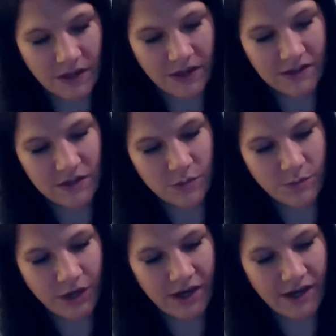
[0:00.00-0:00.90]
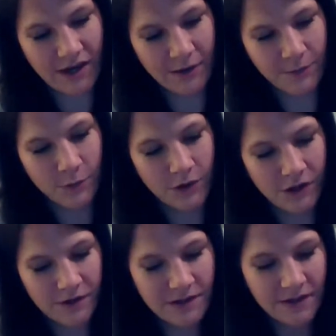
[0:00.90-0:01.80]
I'll do buy it now $4